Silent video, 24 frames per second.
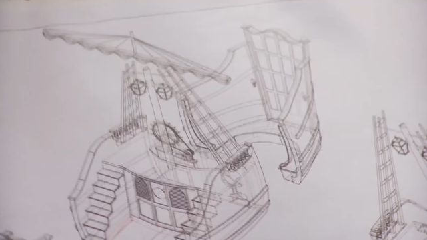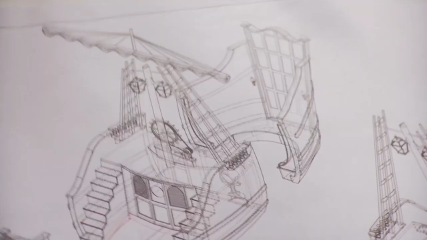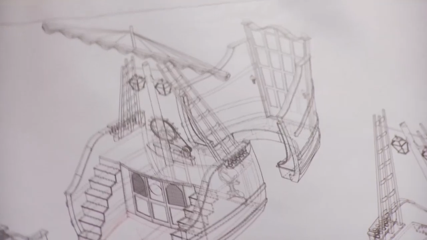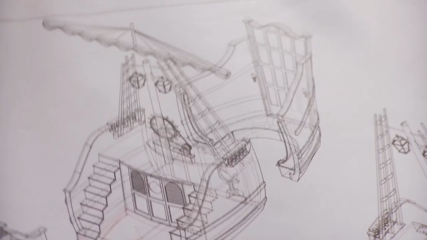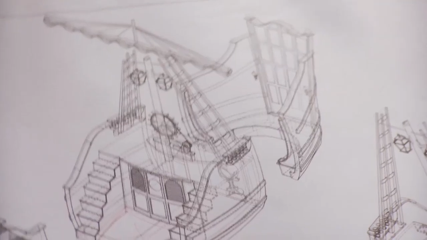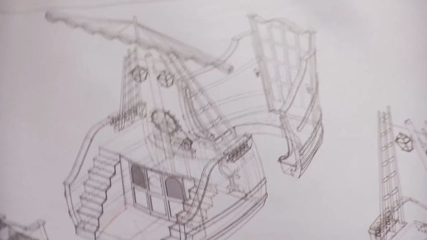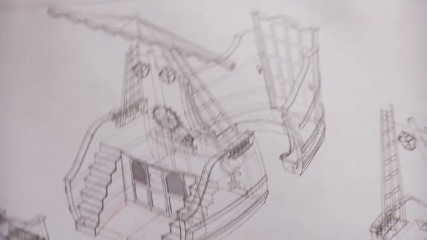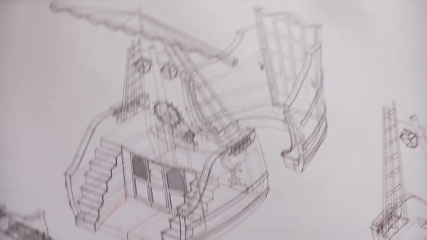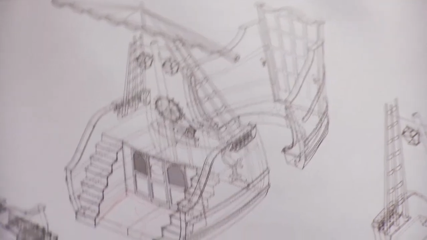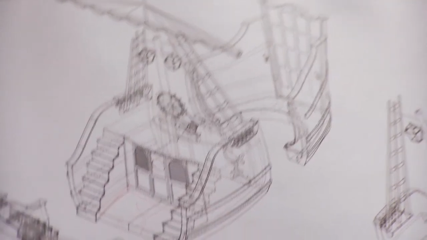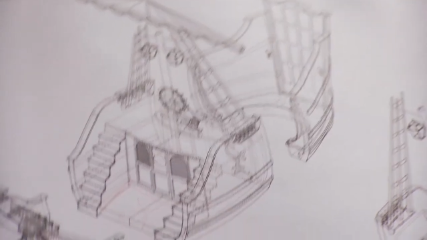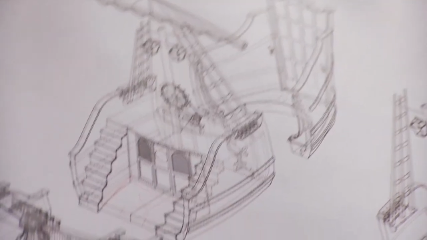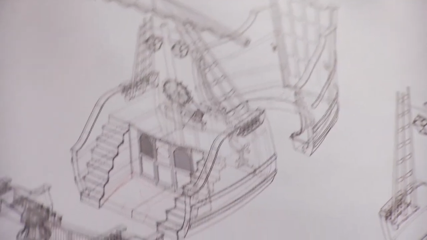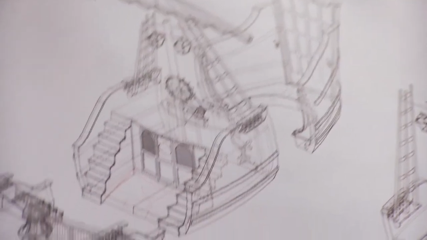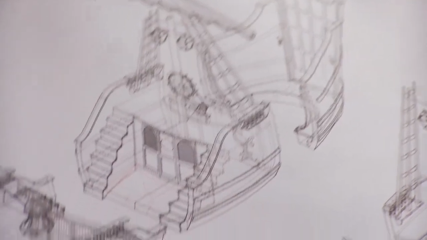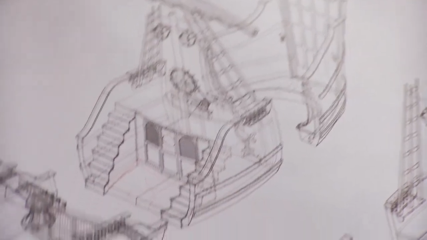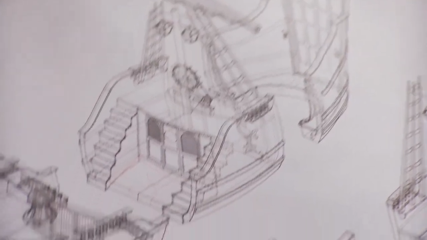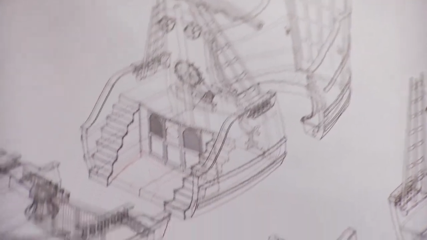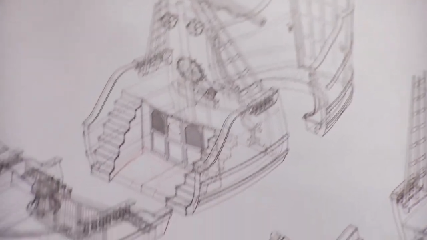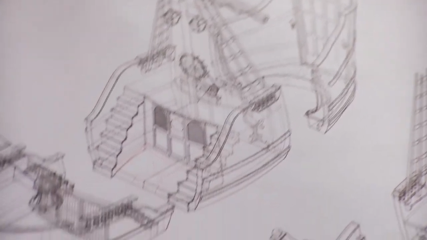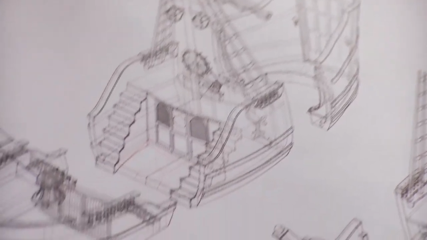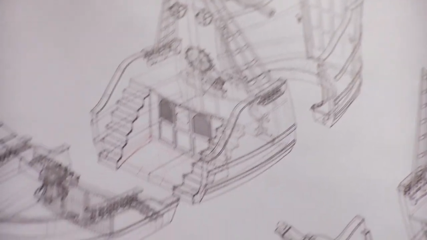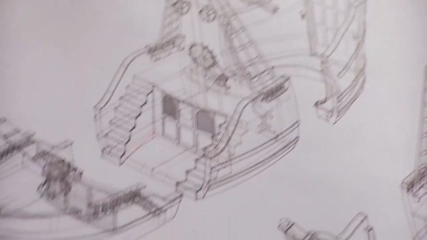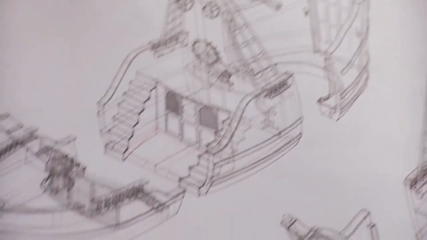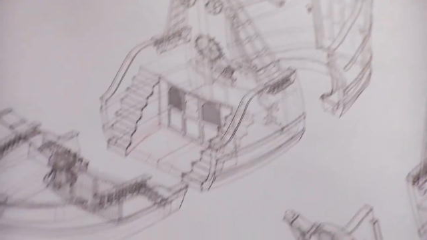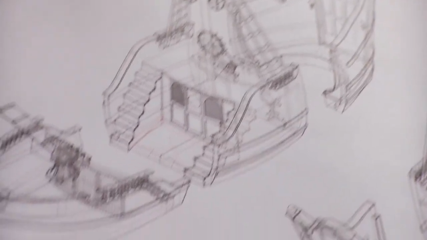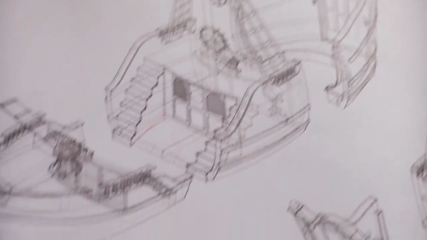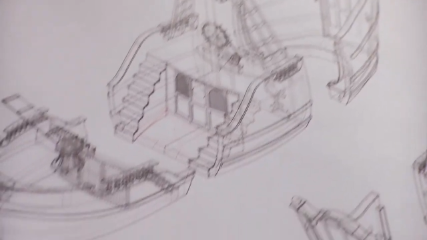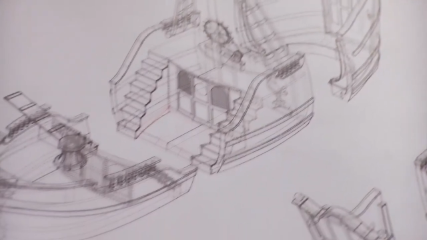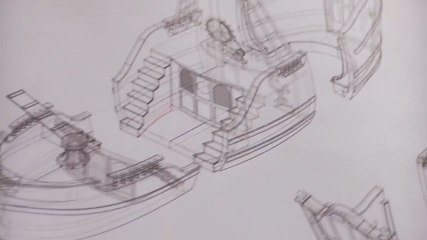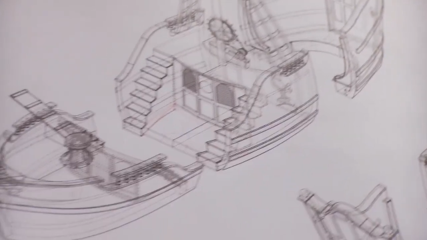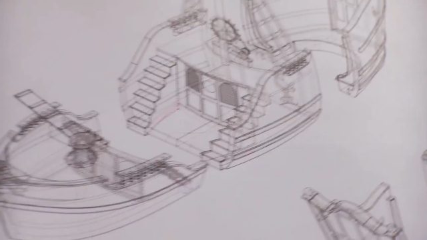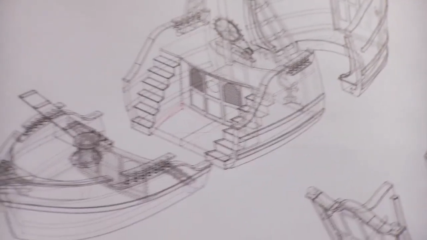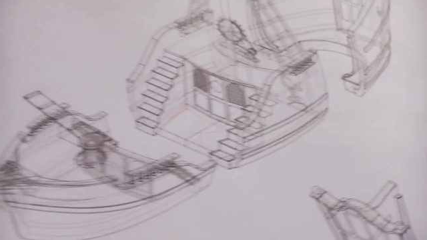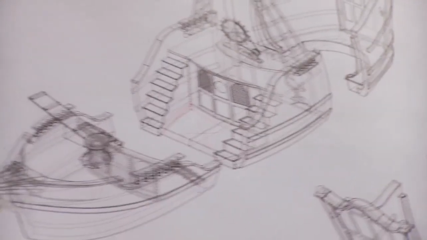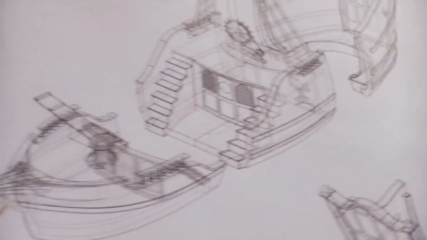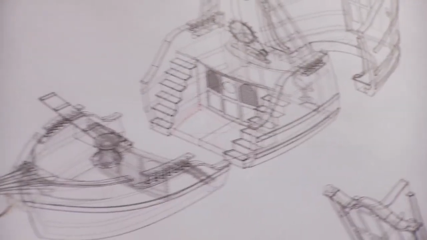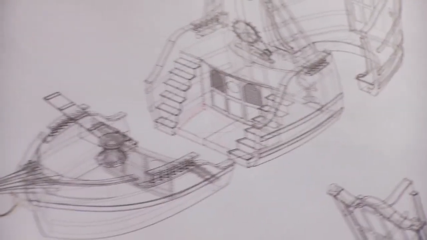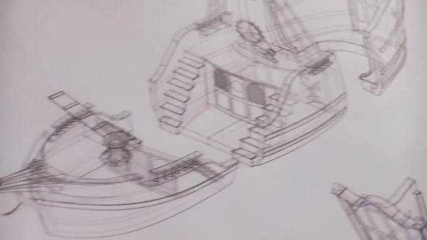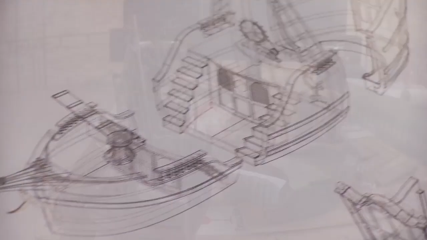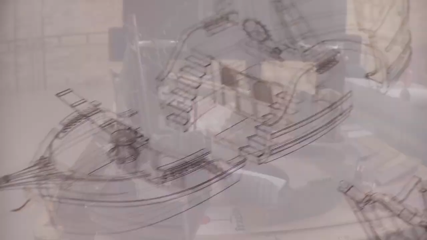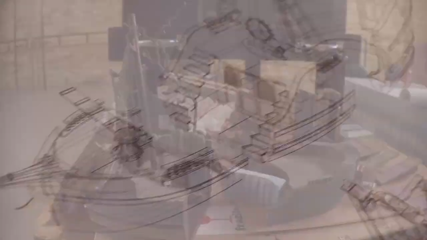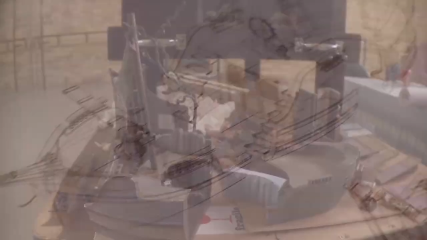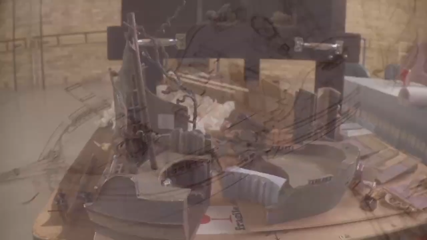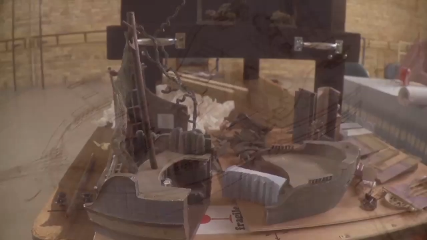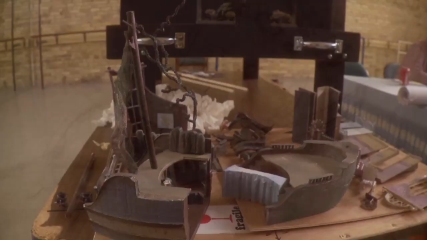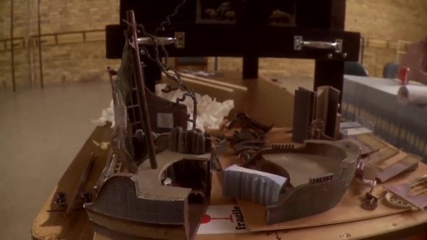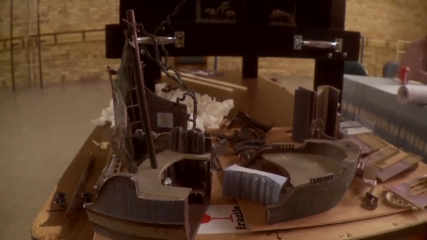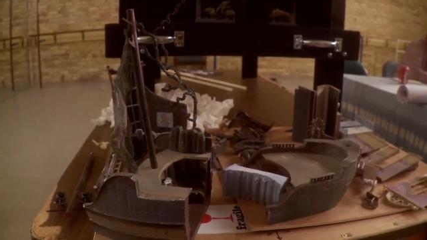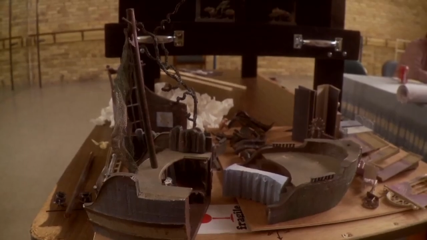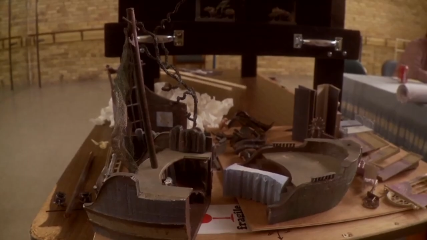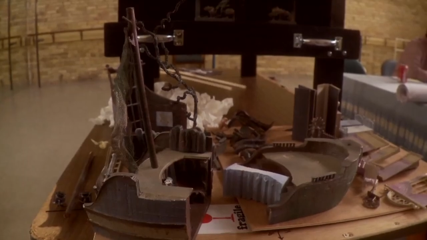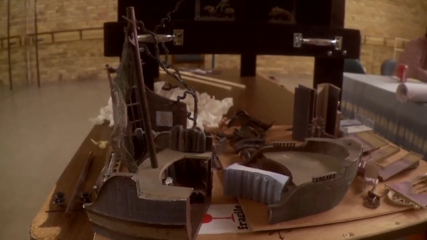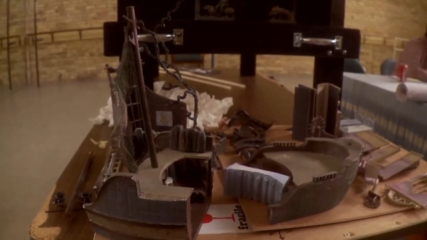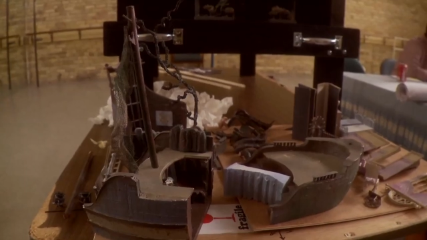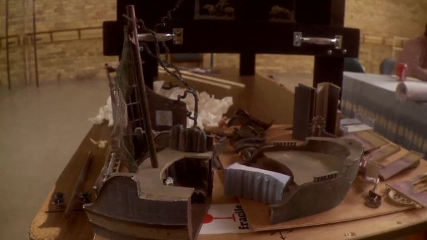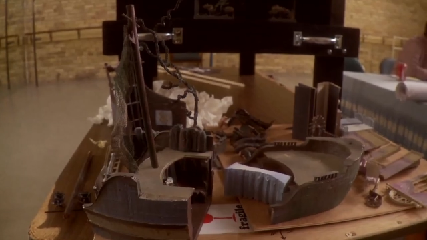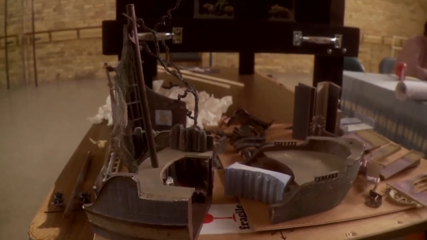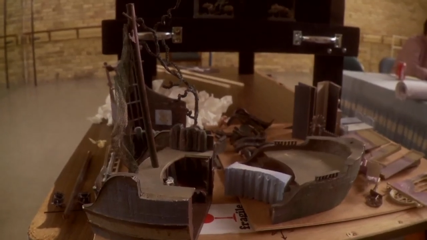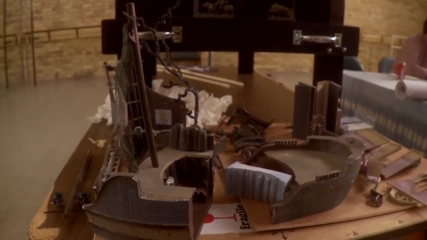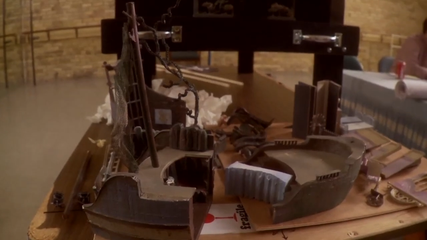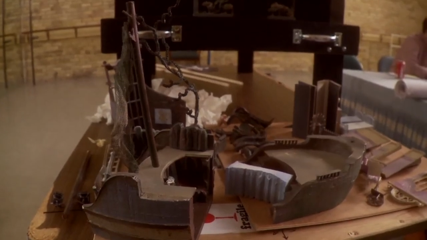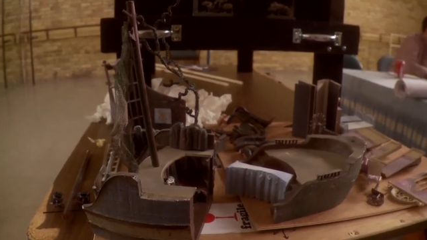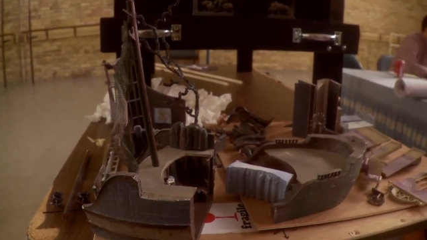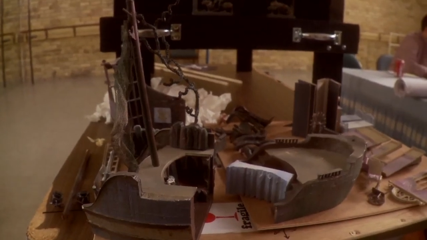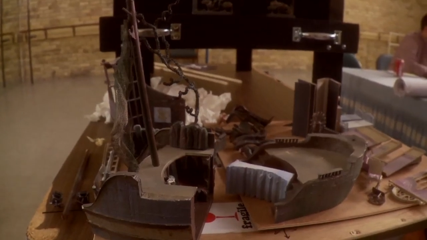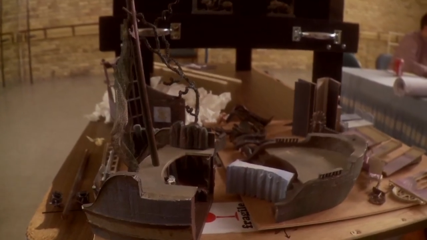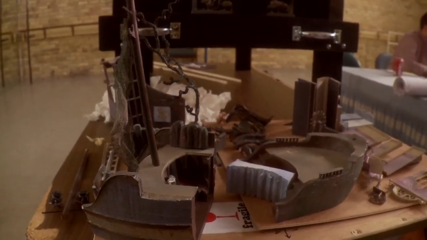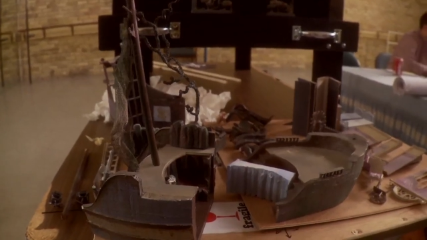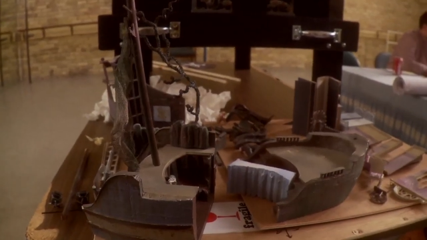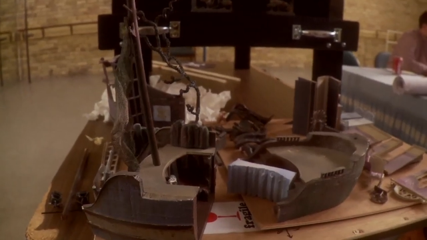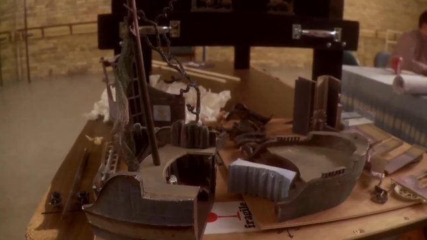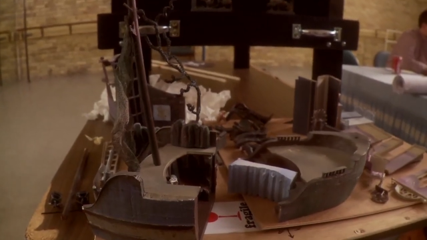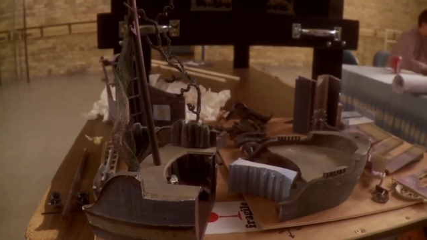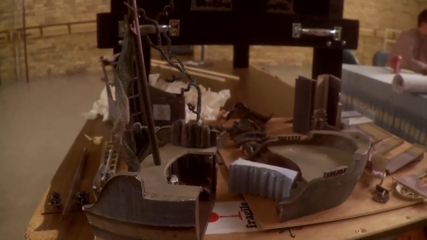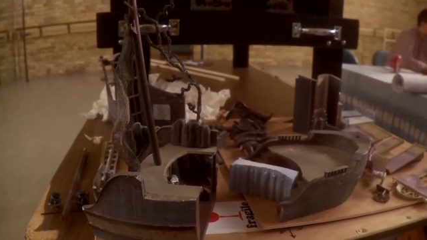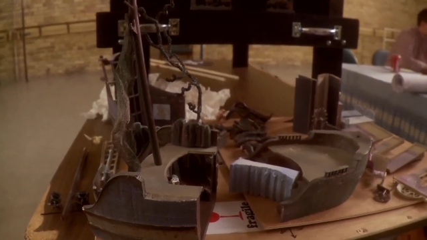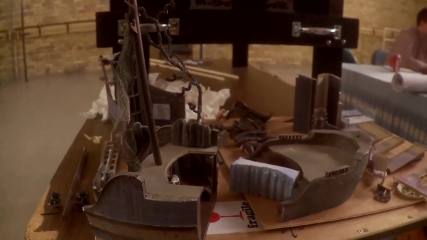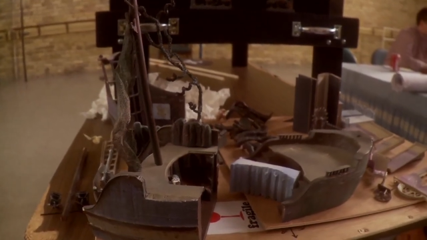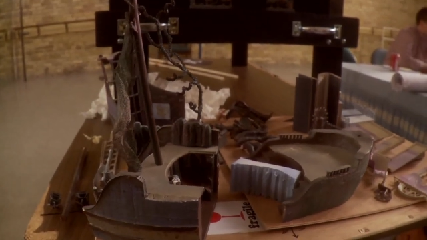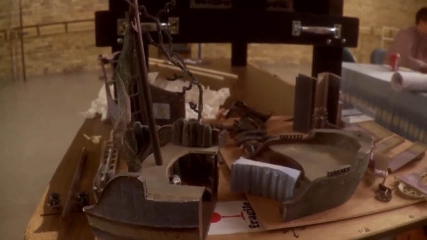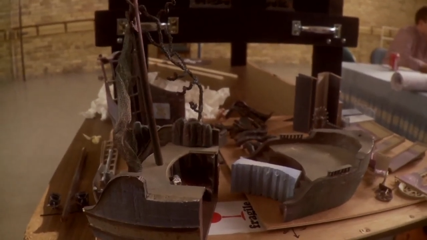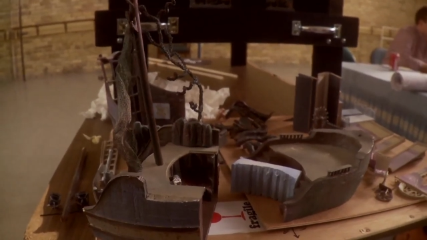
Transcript: [unreadable: no face in view]